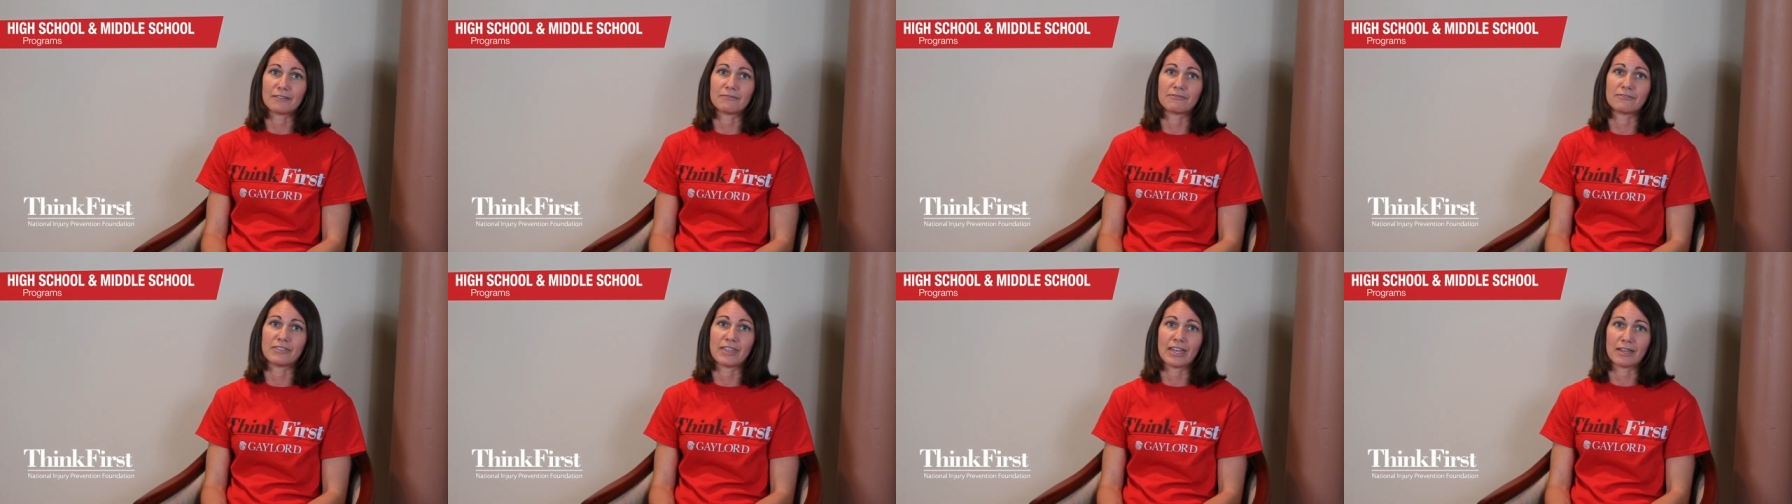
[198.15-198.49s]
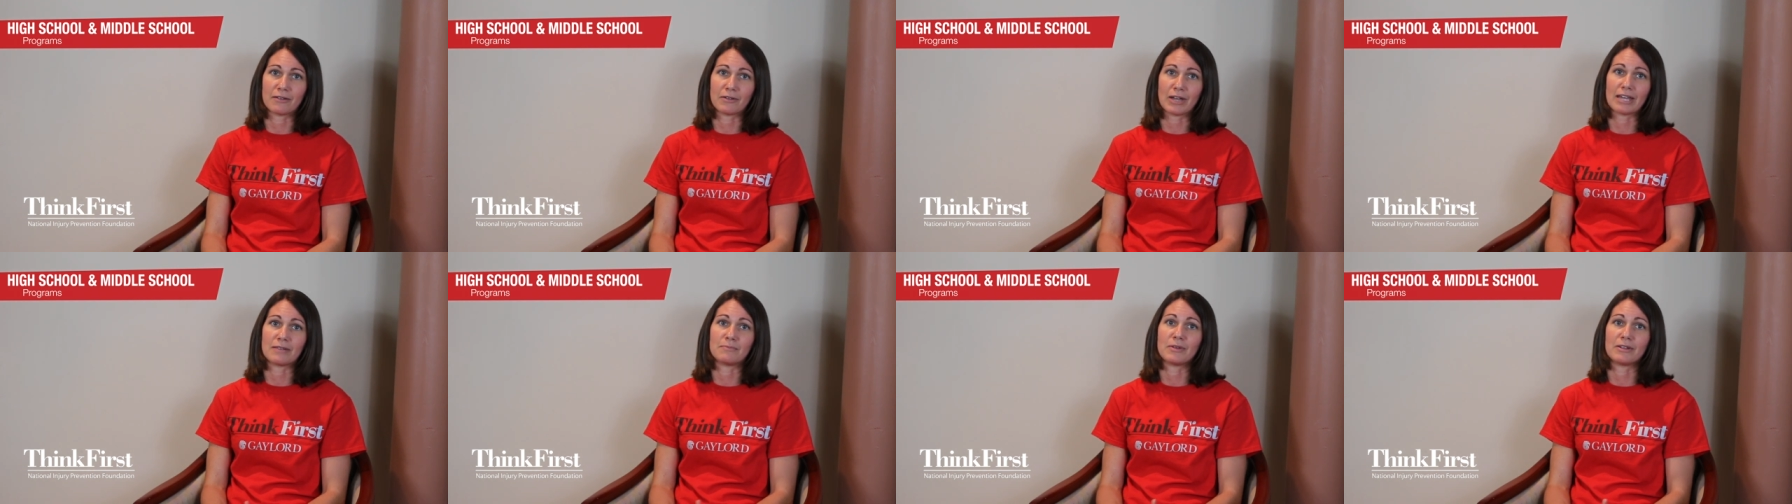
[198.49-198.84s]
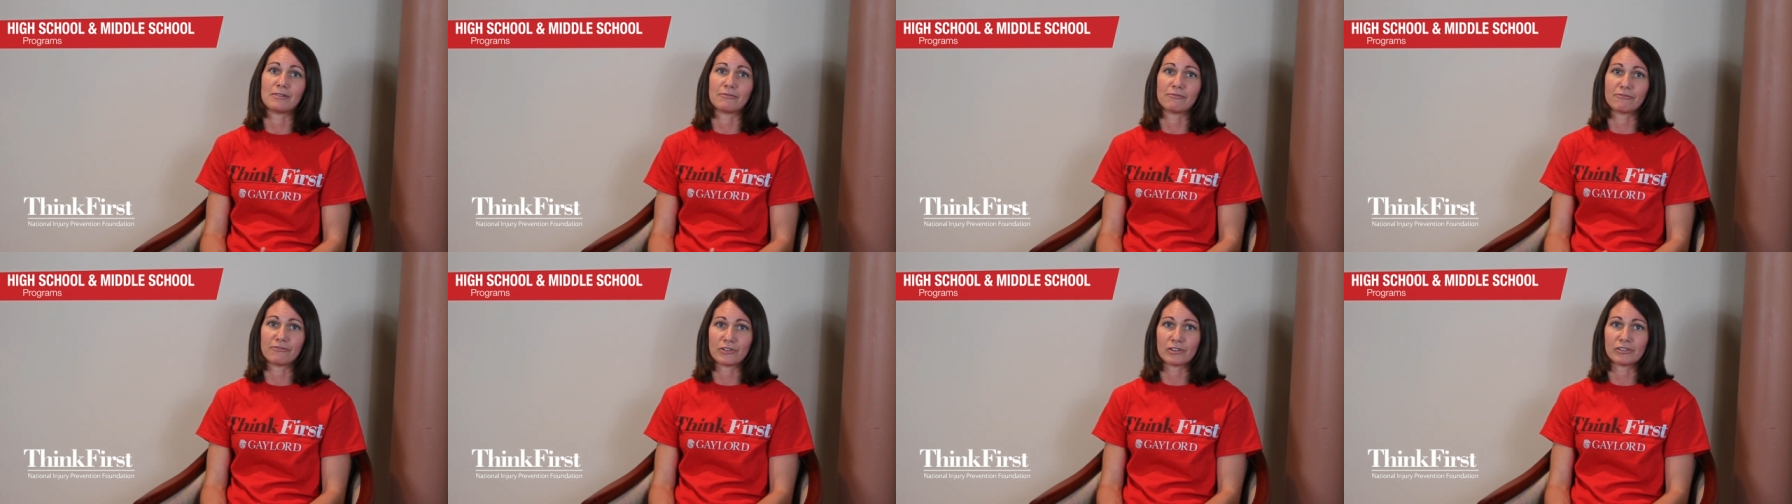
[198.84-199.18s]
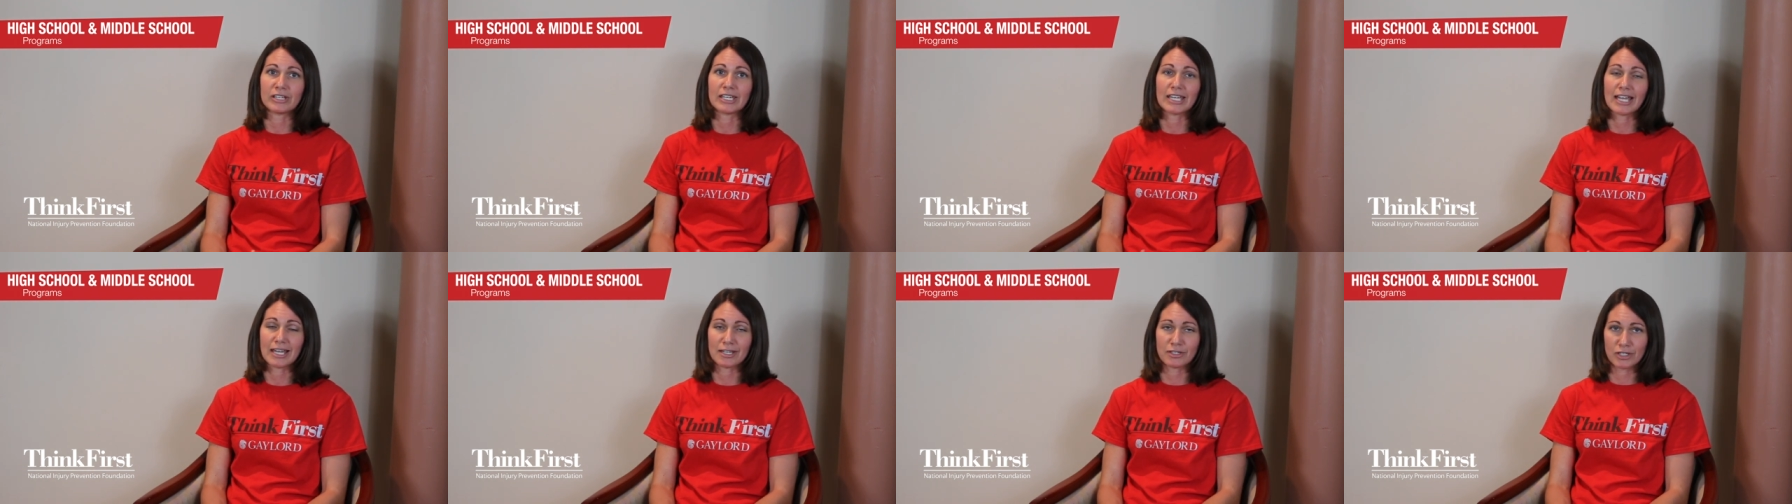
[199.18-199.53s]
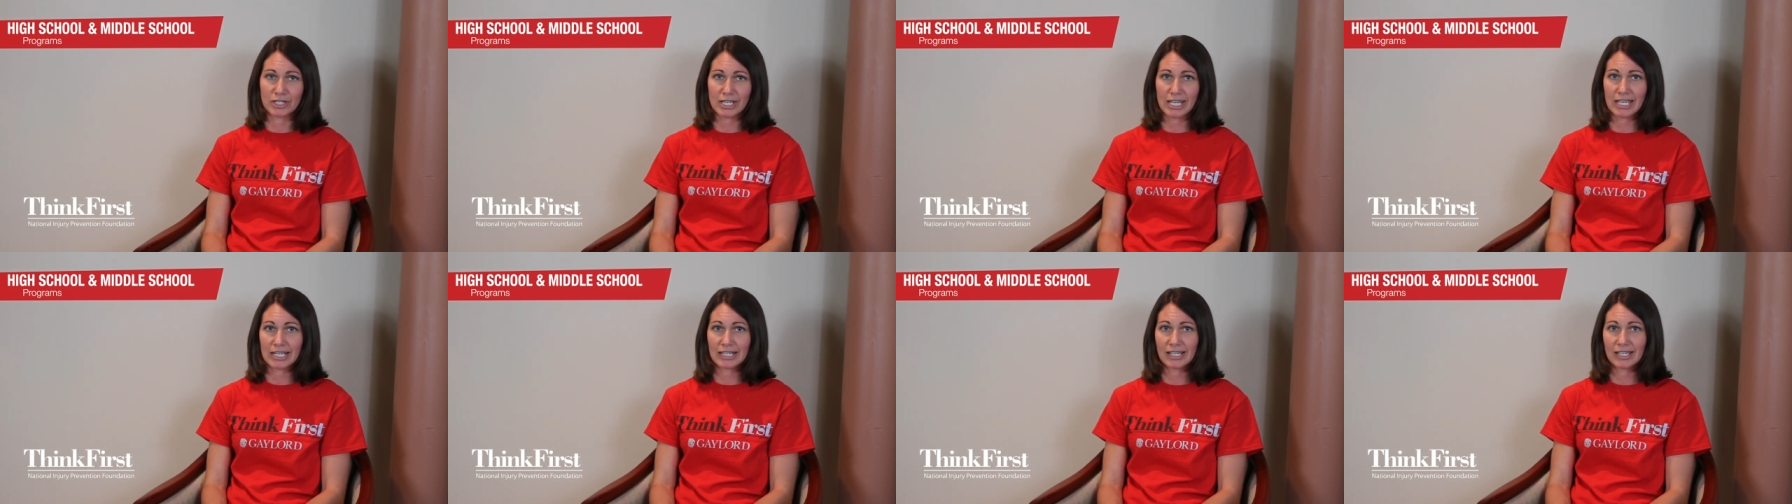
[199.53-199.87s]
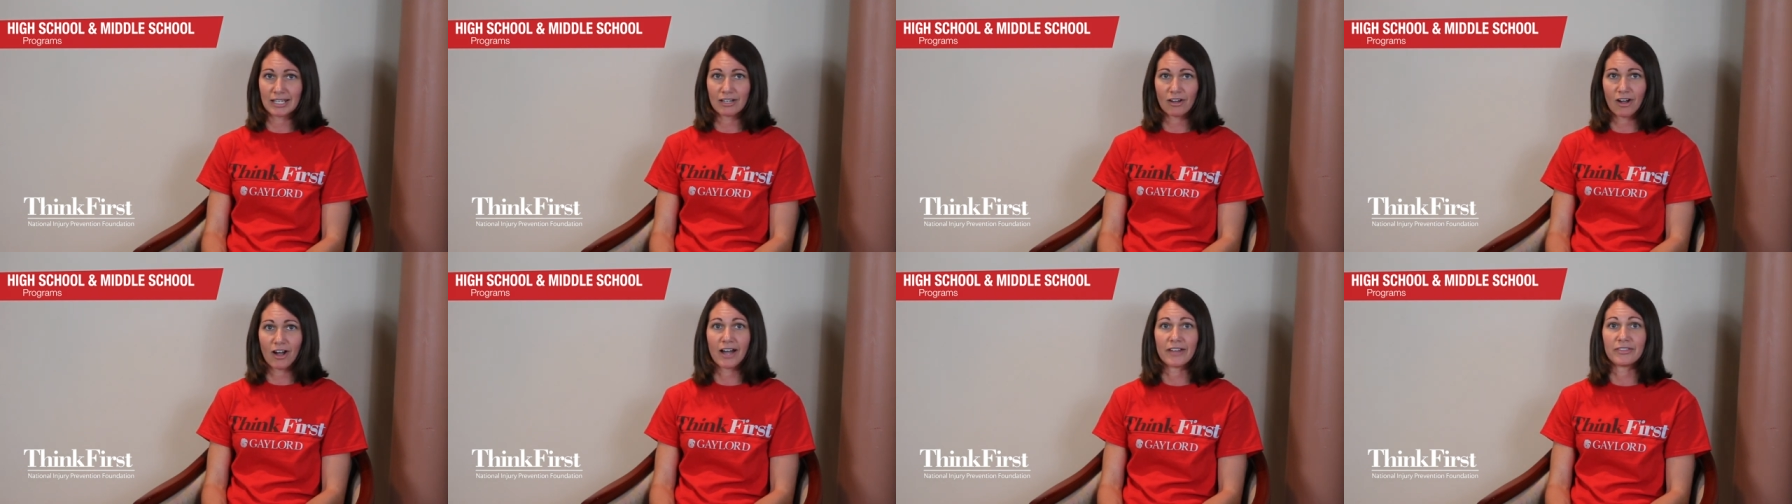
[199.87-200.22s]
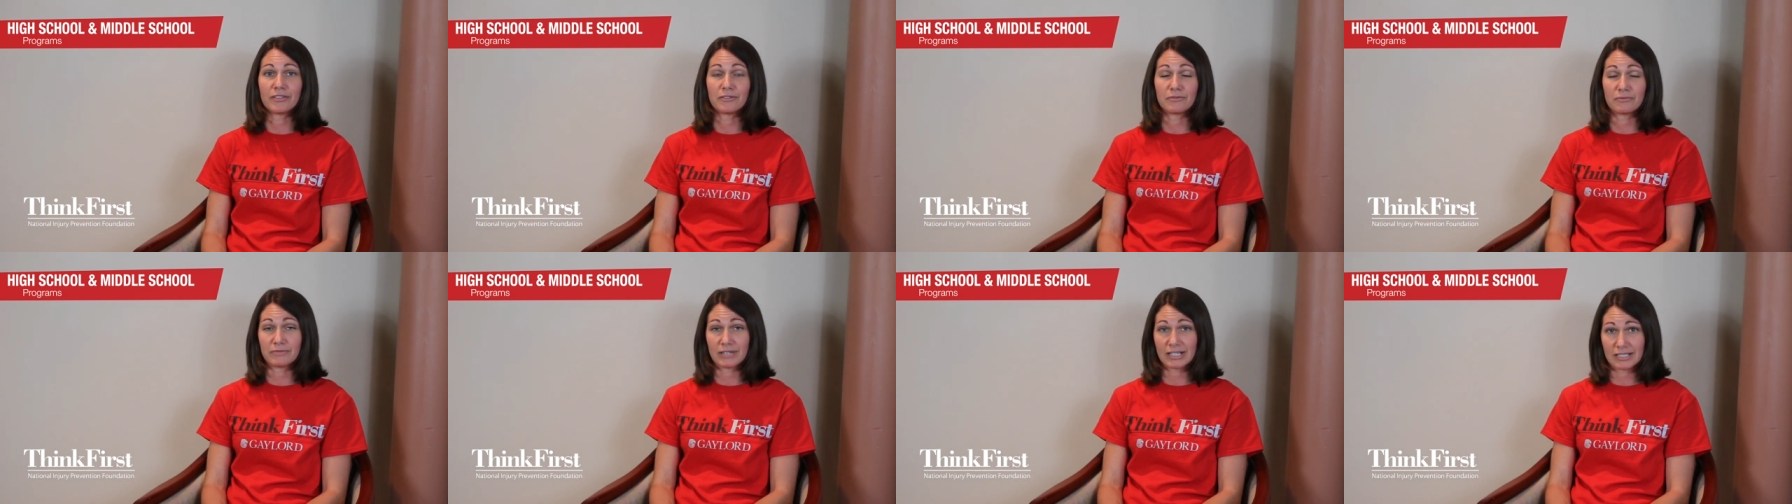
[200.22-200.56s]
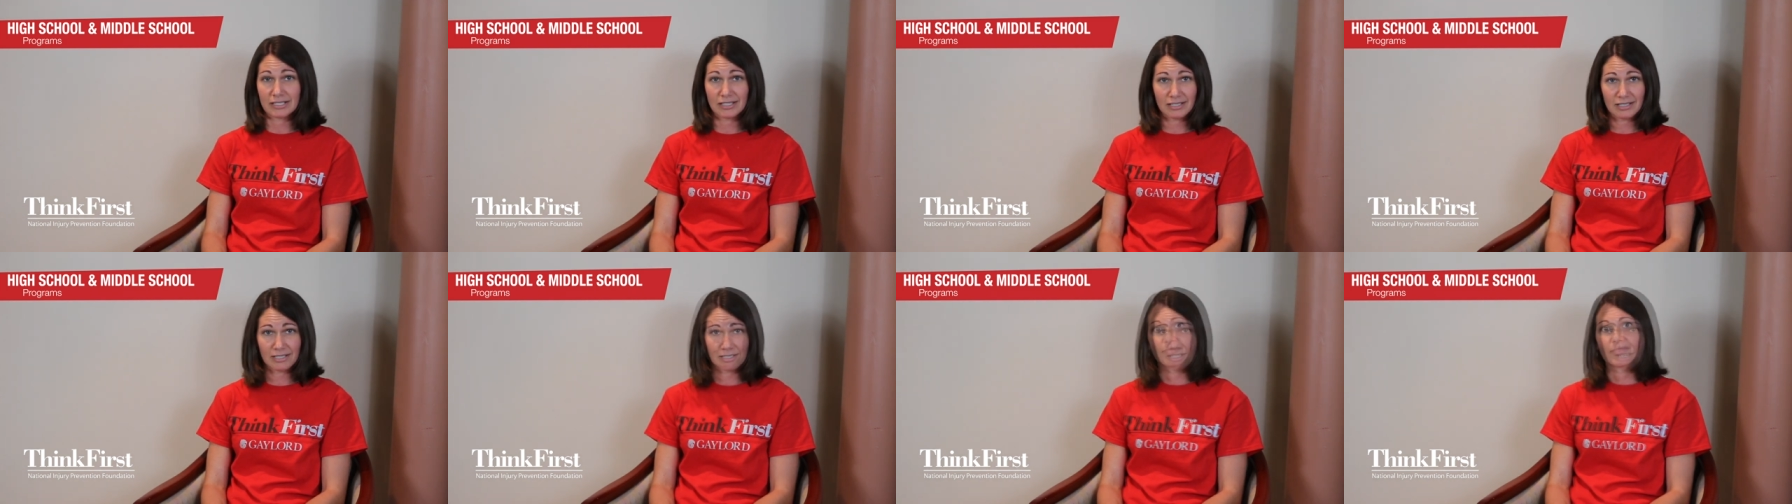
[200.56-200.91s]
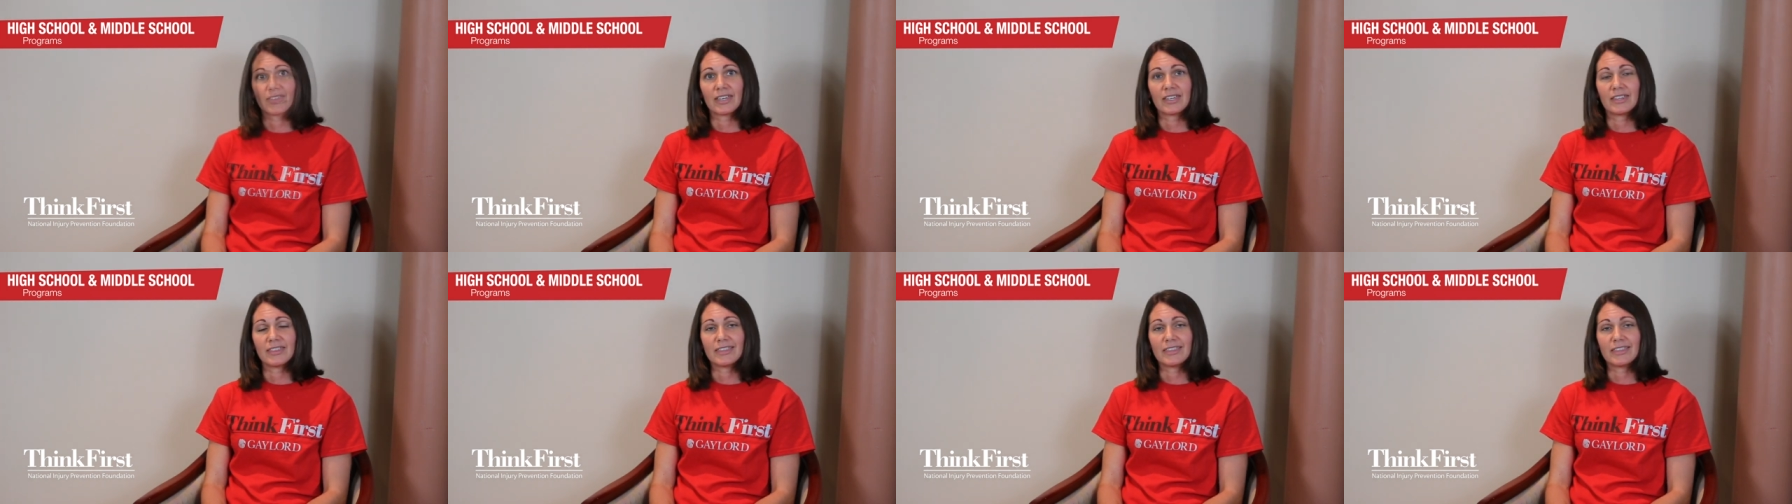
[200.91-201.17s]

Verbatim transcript: if they had been fully educated on the risks.